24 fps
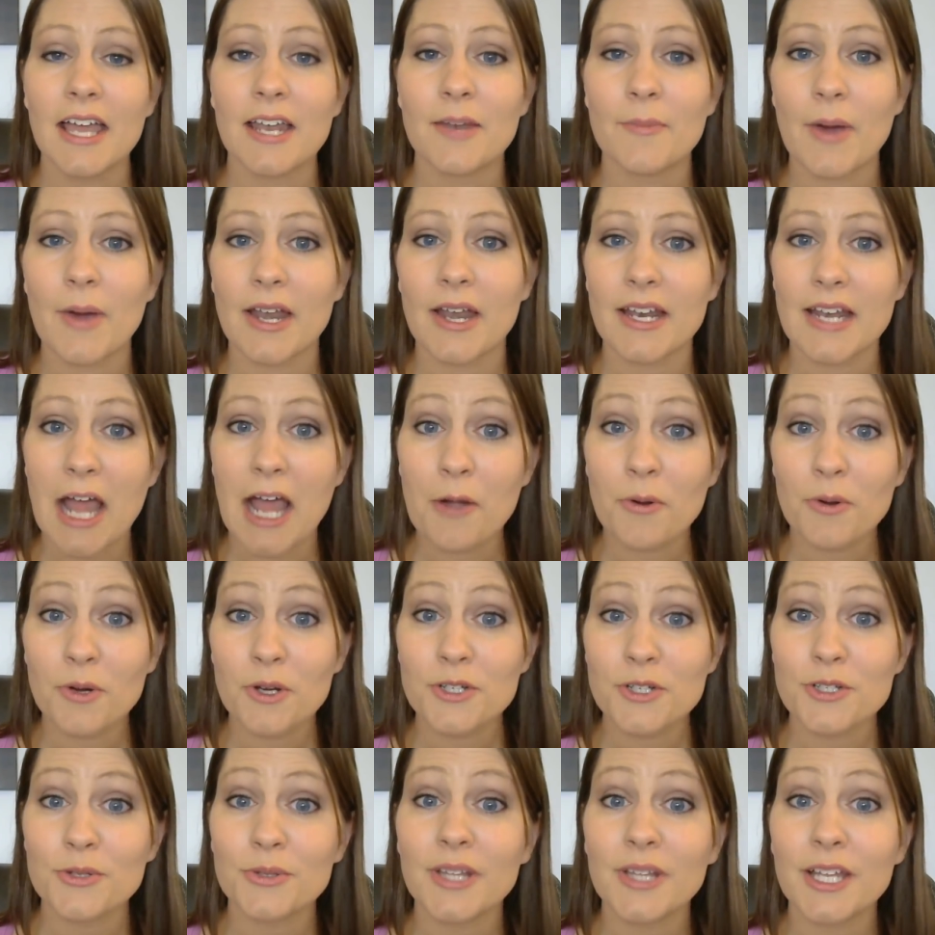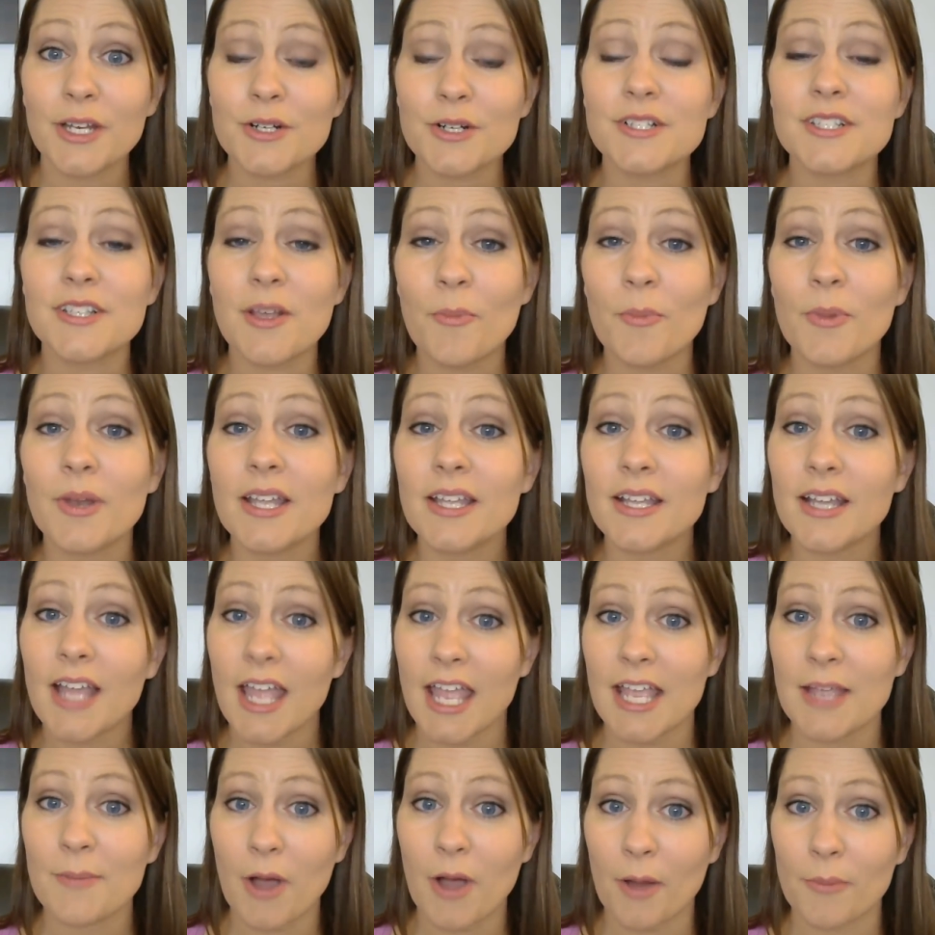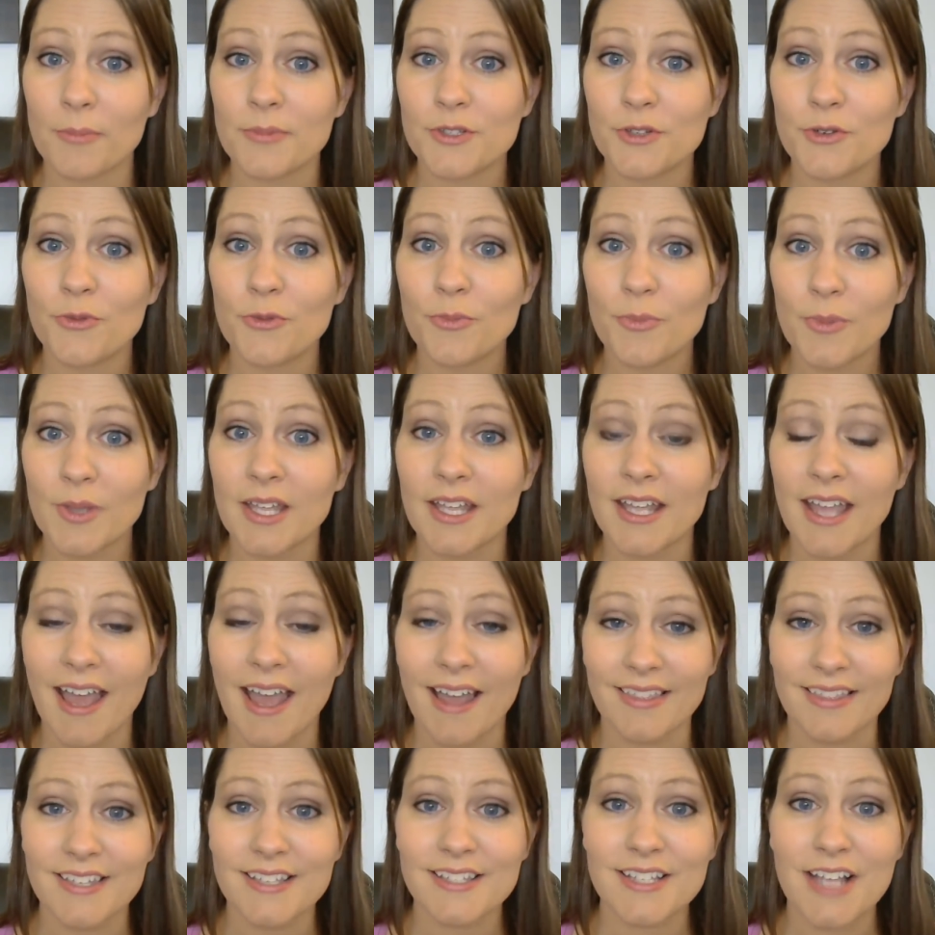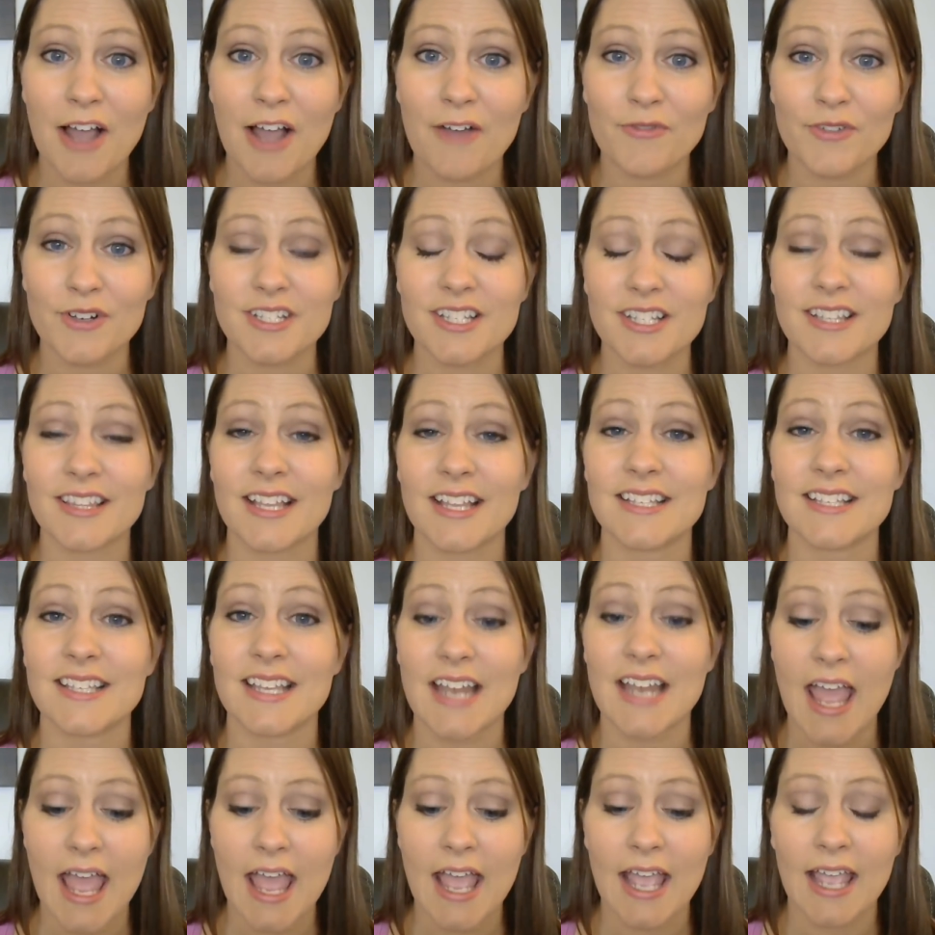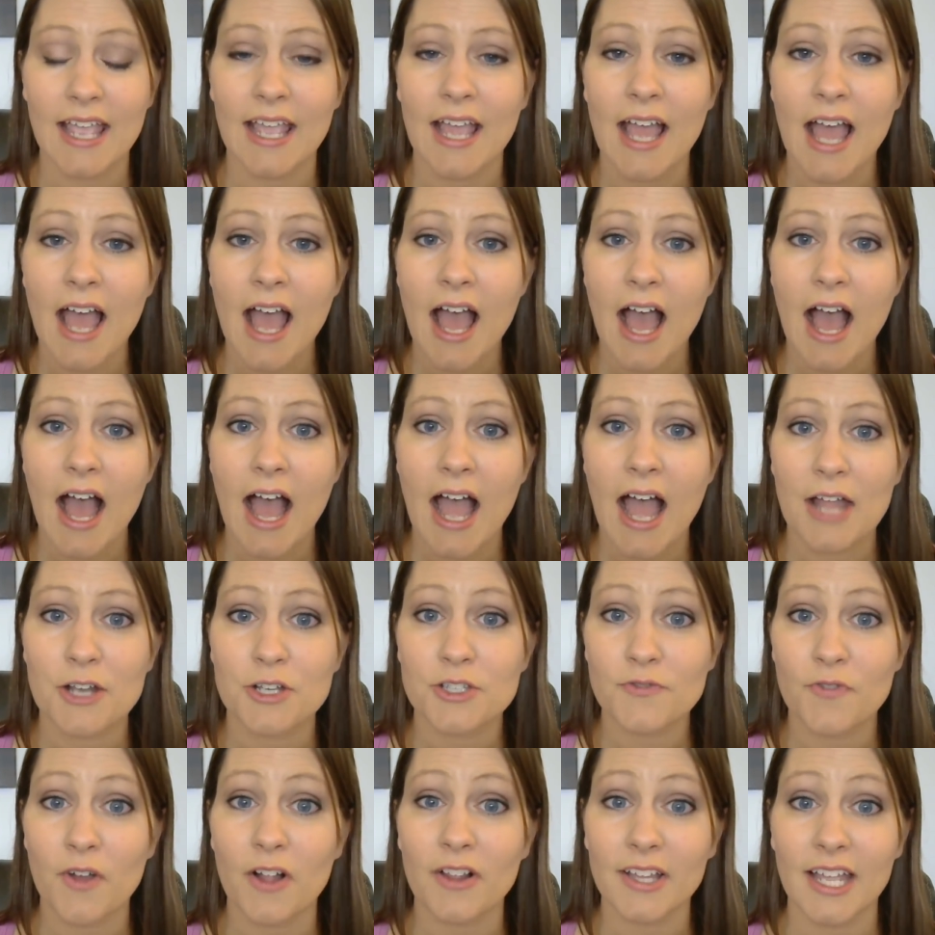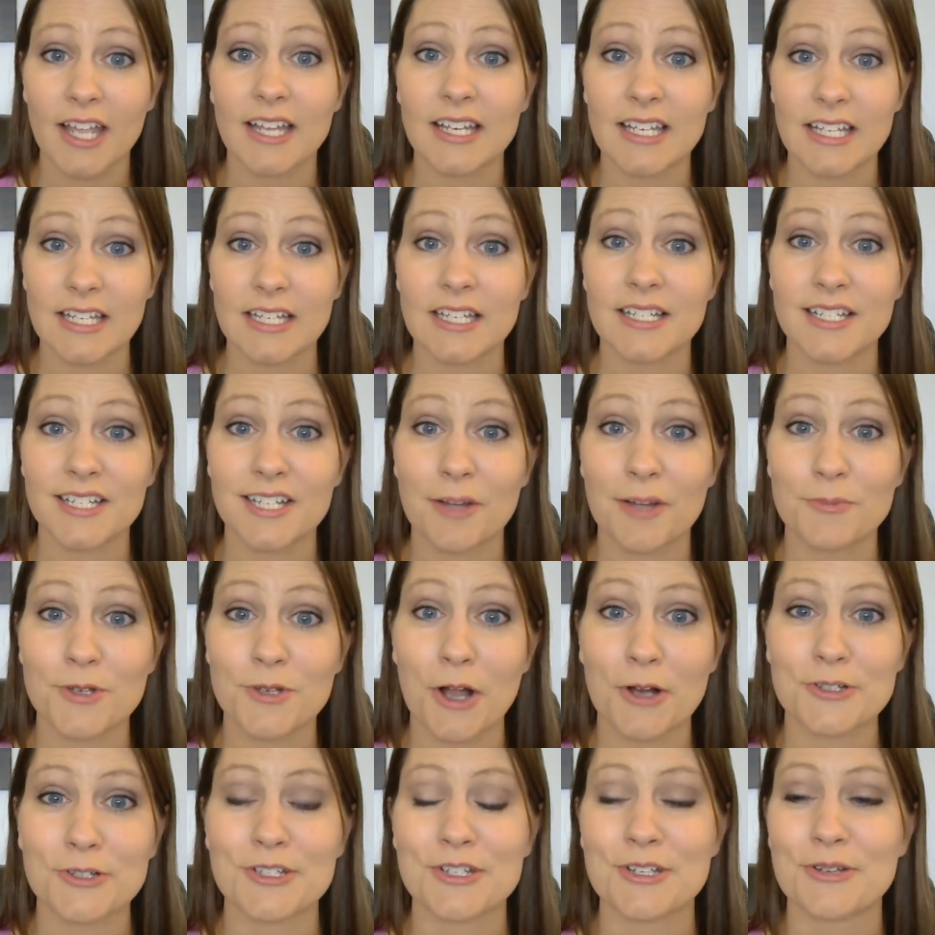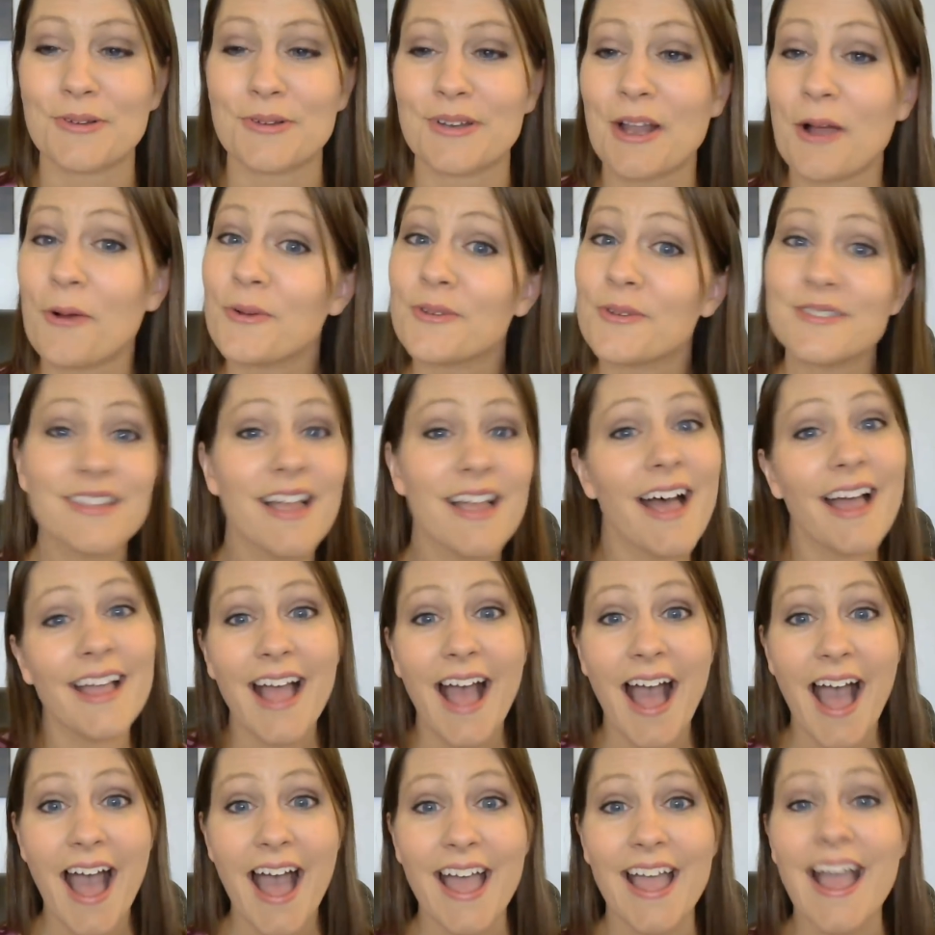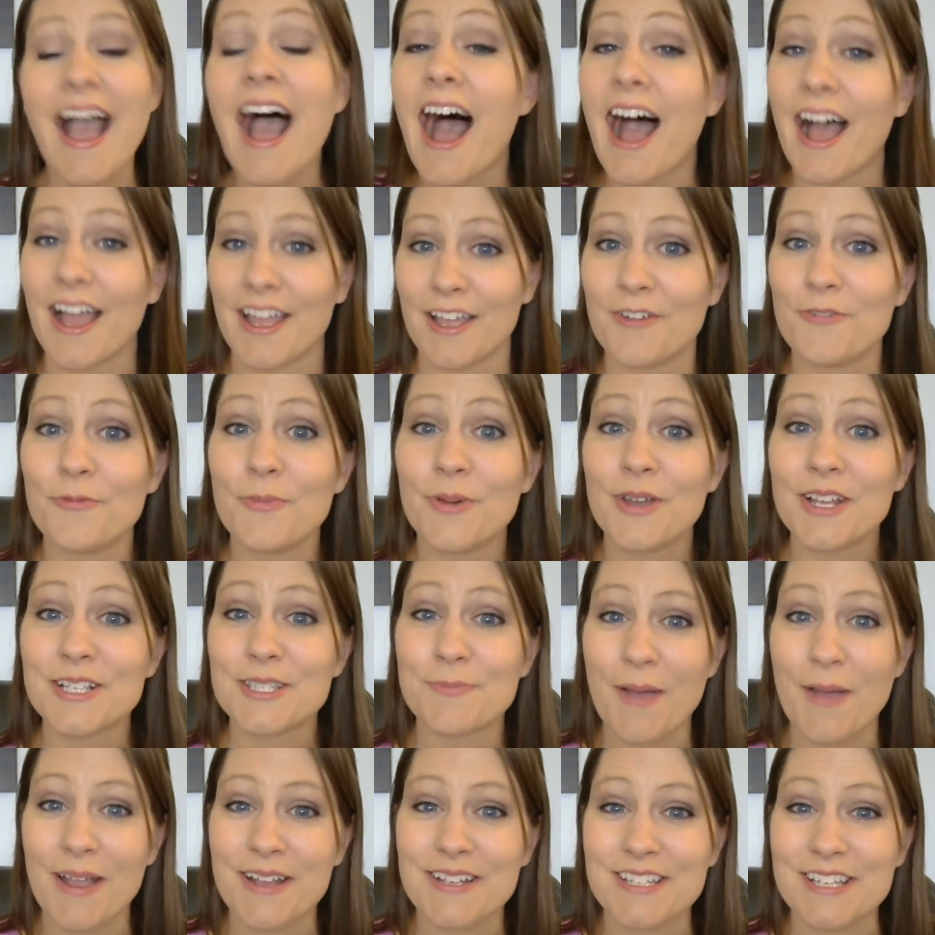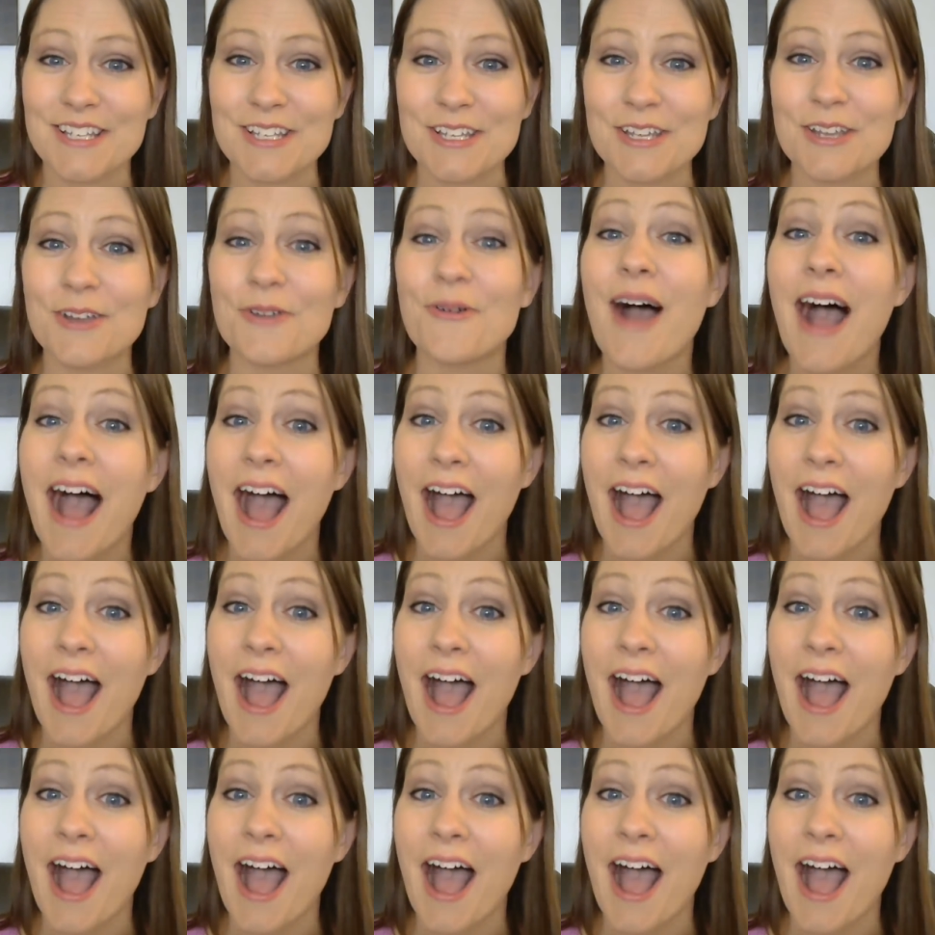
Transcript: And about an hour or two later, somebody came up to me at this conference and they said, hey, I just felt like I needed to come talk to you. And I was like, hi, I have been expecting you.